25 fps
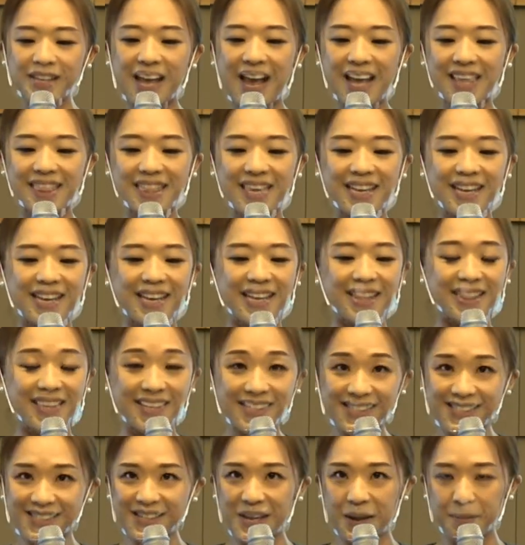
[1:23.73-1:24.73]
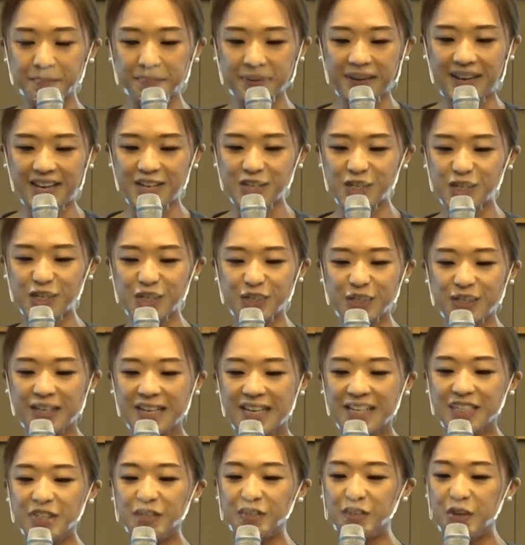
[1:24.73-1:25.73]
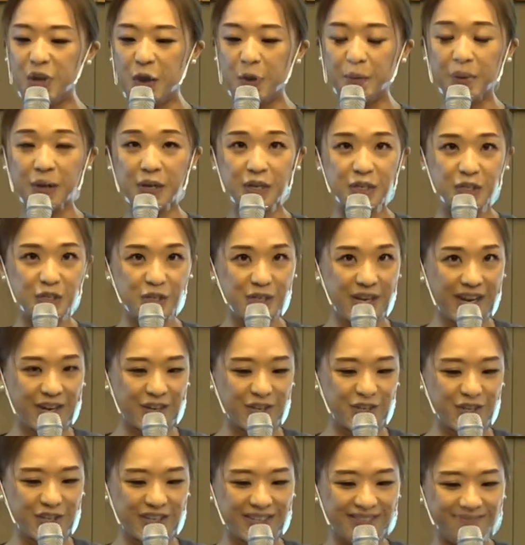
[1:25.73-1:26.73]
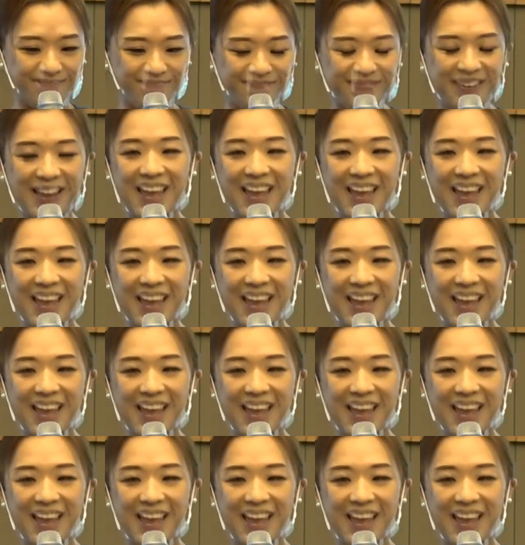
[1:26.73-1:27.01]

I think this company should need no introduction.